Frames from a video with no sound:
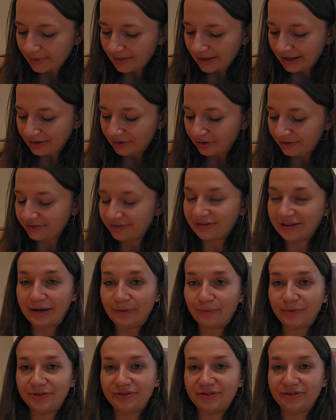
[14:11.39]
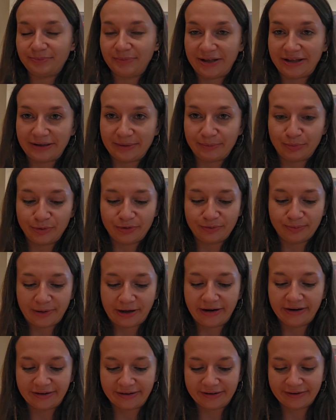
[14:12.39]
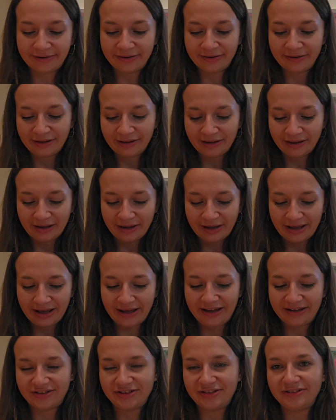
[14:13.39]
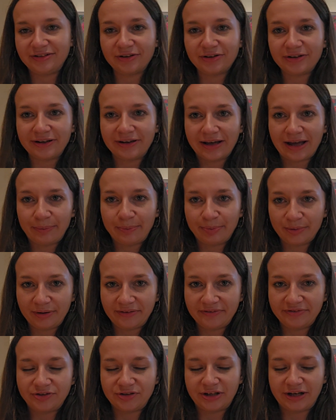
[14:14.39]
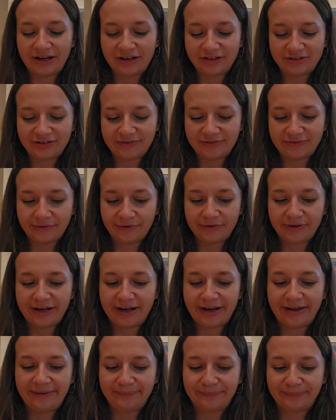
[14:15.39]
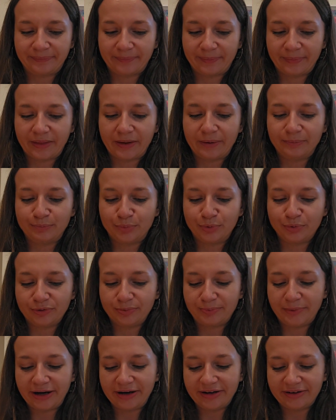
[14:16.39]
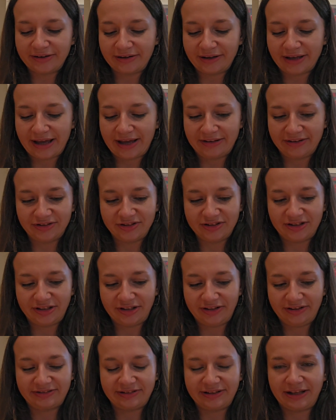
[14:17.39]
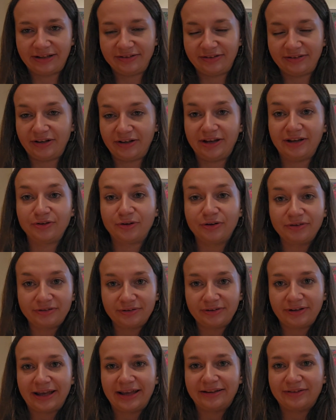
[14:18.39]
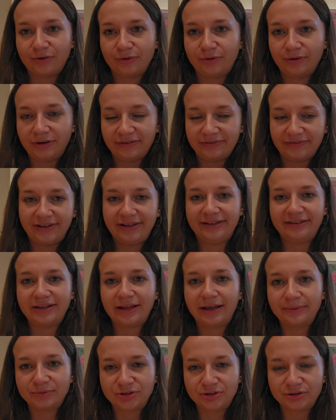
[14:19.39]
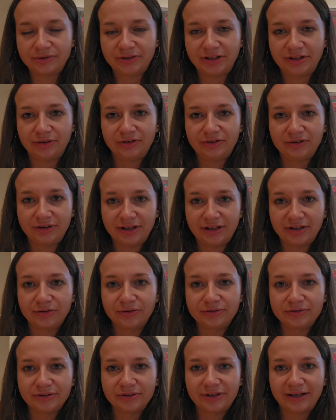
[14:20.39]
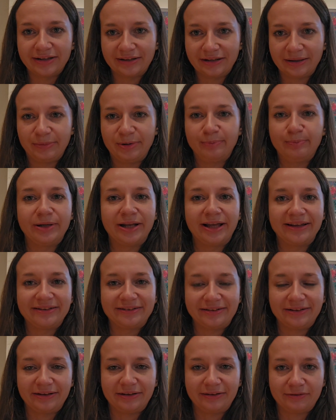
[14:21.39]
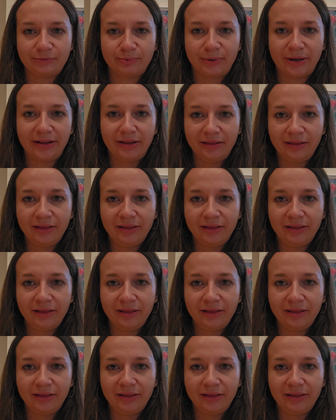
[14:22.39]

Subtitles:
And also I want to make a bookmark. She's got a couple of charts for a bookmark, and she sells. You can also get all of these that I'm showing you. You can also get them in plastic as well.